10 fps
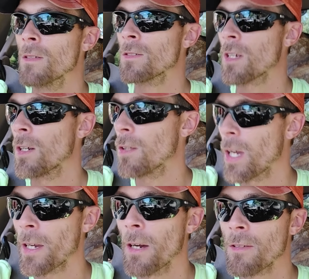So
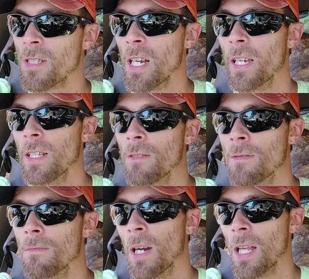like I was saying,
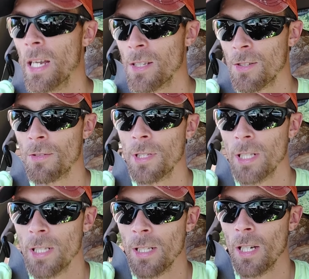my last
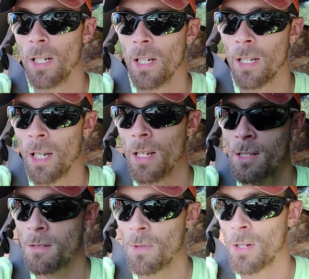3
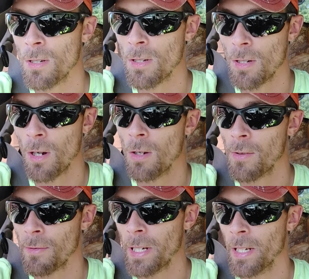customers are all
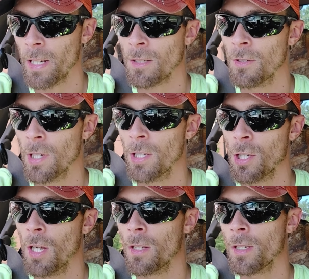3 next to each
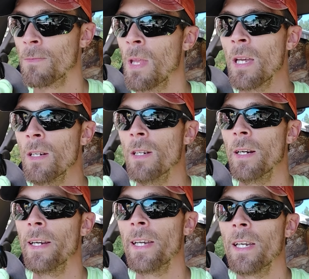other,
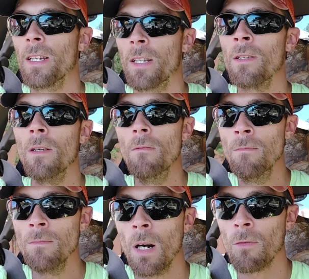
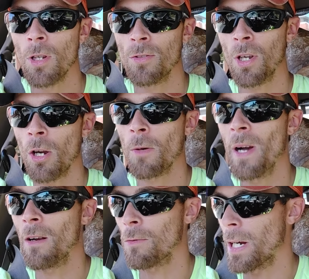and I want to talk about